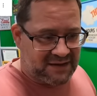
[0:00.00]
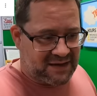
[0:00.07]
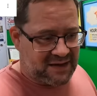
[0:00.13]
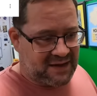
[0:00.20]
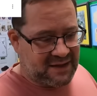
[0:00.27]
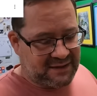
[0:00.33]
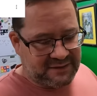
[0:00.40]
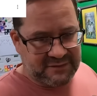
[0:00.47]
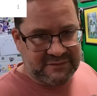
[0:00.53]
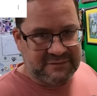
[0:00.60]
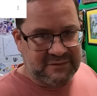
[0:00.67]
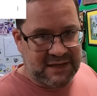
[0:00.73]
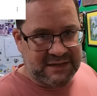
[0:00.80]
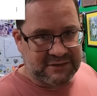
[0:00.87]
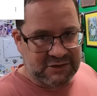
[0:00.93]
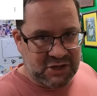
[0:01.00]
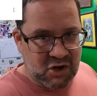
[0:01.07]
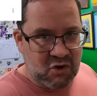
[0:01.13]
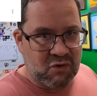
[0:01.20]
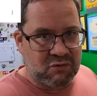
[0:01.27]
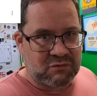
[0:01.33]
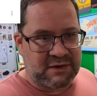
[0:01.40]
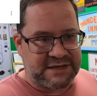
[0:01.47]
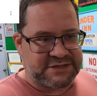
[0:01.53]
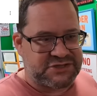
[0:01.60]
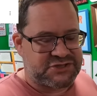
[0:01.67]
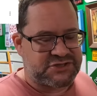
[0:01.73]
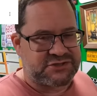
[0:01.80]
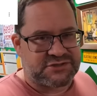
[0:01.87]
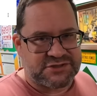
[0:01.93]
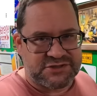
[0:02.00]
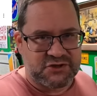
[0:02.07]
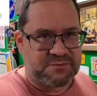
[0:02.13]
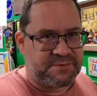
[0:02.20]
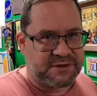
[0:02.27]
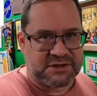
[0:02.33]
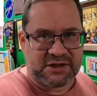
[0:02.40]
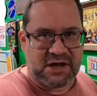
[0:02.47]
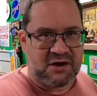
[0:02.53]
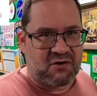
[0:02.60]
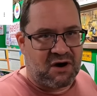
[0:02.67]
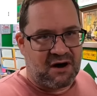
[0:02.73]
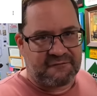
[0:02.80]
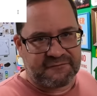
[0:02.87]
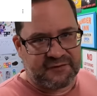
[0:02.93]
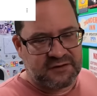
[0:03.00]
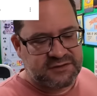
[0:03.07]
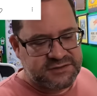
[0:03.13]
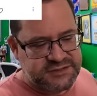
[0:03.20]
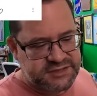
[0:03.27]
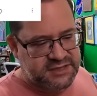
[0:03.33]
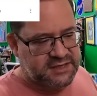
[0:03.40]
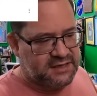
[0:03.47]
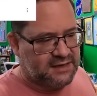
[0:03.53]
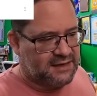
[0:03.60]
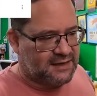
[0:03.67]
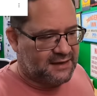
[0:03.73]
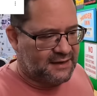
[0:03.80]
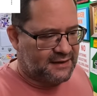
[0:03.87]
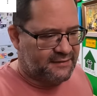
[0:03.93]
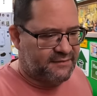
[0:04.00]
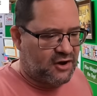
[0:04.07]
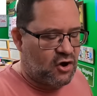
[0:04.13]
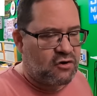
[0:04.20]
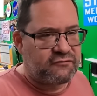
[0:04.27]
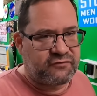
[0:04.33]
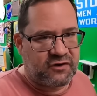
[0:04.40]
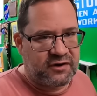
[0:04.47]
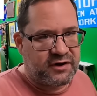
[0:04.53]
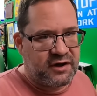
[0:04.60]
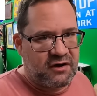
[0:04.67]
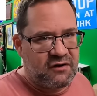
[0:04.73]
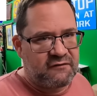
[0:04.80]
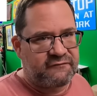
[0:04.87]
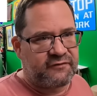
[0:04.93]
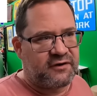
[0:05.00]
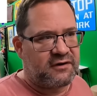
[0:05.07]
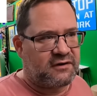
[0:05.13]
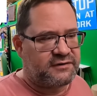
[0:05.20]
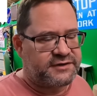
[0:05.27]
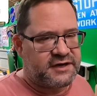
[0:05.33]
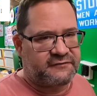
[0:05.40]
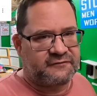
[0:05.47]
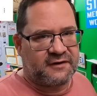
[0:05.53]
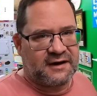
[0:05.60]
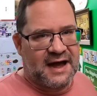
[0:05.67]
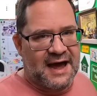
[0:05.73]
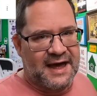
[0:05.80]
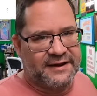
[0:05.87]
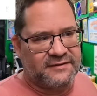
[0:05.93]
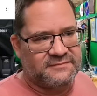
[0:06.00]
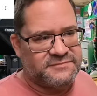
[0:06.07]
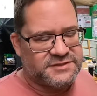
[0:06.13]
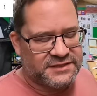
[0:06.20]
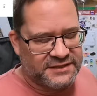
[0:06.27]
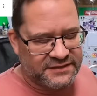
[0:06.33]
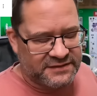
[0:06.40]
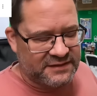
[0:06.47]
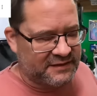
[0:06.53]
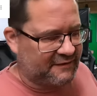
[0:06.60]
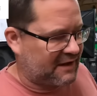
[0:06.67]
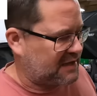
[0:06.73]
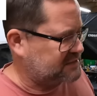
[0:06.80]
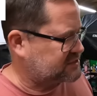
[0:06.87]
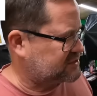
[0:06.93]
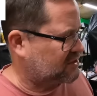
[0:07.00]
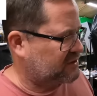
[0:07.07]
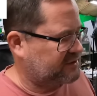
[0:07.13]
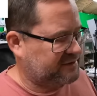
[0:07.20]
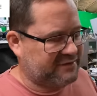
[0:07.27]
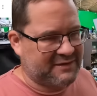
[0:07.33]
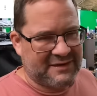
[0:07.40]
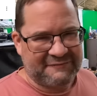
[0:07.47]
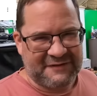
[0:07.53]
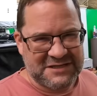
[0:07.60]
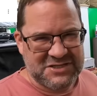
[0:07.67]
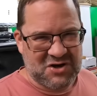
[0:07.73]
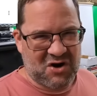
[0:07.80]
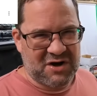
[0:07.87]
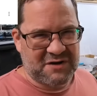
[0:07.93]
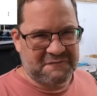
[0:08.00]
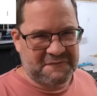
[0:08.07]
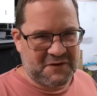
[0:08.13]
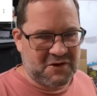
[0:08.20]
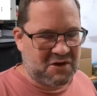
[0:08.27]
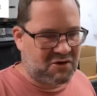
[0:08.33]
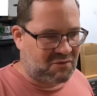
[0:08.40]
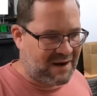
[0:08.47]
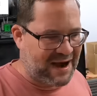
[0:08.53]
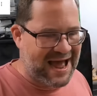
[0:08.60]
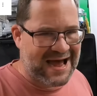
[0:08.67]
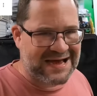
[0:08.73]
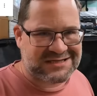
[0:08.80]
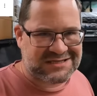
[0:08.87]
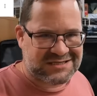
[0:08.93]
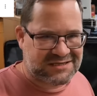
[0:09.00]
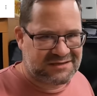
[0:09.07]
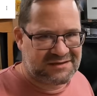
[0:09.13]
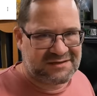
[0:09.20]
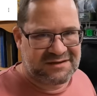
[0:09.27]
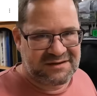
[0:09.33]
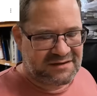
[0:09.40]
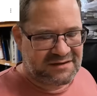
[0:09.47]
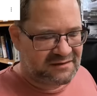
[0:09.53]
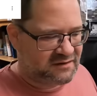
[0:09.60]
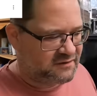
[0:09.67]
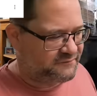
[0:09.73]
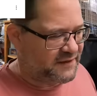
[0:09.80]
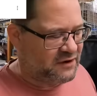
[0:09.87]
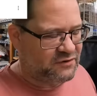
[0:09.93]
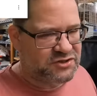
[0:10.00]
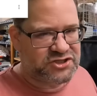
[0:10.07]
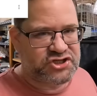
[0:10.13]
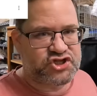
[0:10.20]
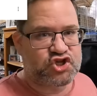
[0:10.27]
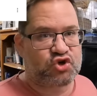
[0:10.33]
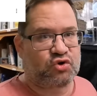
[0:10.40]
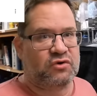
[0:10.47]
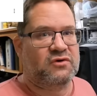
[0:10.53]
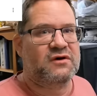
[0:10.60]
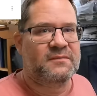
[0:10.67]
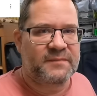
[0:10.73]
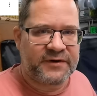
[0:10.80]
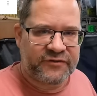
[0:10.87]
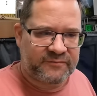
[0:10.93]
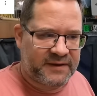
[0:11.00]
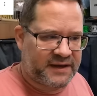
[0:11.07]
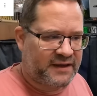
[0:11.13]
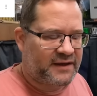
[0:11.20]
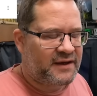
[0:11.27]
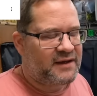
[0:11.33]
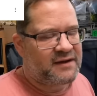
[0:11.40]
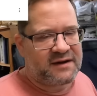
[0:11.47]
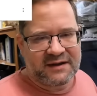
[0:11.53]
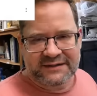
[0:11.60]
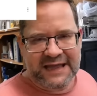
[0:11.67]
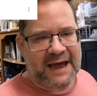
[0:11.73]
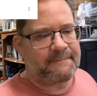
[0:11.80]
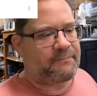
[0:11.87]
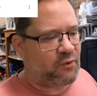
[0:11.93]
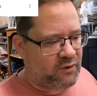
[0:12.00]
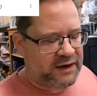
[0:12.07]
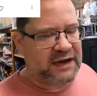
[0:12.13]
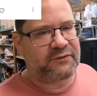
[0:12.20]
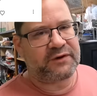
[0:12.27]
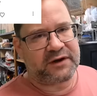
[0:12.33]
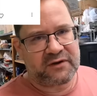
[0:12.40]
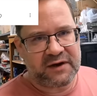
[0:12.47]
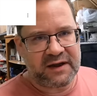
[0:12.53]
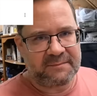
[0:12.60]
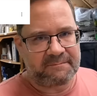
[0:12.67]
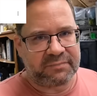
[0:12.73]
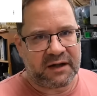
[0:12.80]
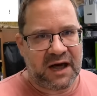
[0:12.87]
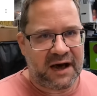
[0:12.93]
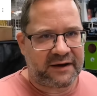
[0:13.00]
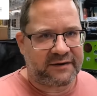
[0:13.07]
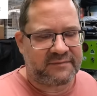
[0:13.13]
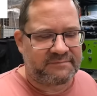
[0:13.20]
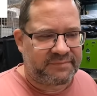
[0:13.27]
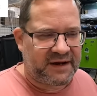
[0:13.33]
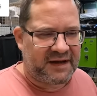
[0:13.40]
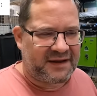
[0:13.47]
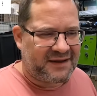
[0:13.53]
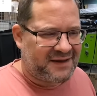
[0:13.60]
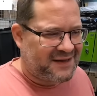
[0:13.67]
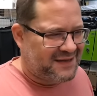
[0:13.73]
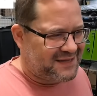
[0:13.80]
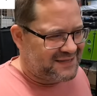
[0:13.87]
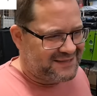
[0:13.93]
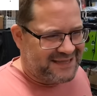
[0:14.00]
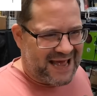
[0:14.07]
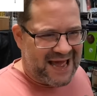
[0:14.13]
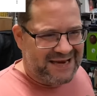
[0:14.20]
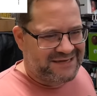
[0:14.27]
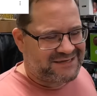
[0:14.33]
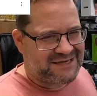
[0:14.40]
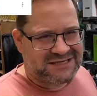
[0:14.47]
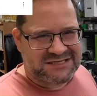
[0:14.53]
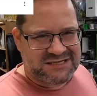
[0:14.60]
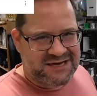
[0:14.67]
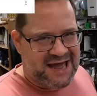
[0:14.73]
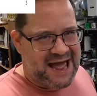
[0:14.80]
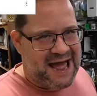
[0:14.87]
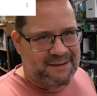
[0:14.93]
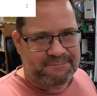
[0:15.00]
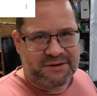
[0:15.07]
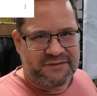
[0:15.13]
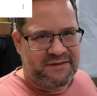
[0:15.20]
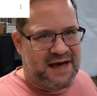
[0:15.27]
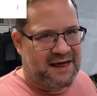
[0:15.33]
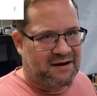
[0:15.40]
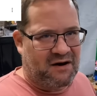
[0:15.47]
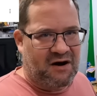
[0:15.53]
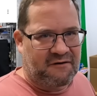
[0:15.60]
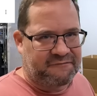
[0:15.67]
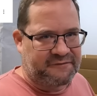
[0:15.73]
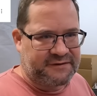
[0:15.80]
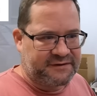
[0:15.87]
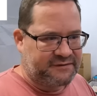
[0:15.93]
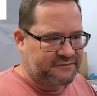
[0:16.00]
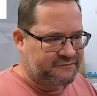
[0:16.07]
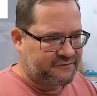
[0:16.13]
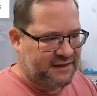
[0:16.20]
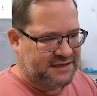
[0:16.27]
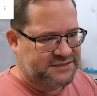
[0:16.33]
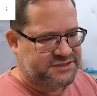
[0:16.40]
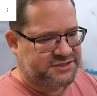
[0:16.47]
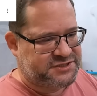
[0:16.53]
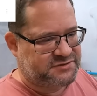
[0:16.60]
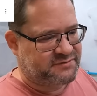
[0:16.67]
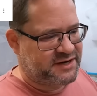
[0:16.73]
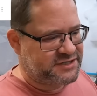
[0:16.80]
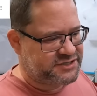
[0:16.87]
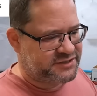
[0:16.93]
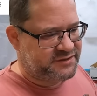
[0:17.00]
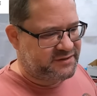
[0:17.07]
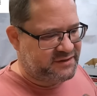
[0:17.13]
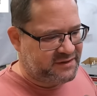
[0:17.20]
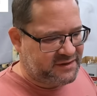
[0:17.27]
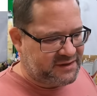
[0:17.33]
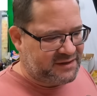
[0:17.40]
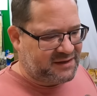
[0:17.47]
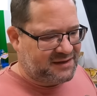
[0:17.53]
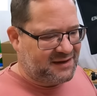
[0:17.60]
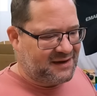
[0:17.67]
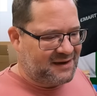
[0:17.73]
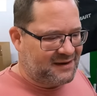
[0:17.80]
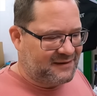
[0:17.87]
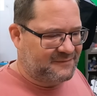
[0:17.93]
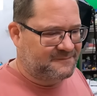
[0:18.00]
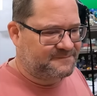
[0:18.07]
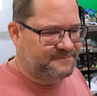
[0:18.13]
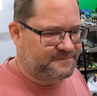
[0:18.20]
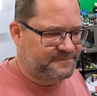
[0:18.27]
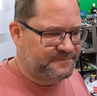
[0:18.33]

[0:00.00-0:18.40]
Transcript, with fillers: uh, like low, like s- stupid low offers uh, over and over on different items, and it, you know, I started if I started to feel harassed or if they were just screwing with me, at that point I would go ahead and block them. But that doesn't happen that often for that situation. Um,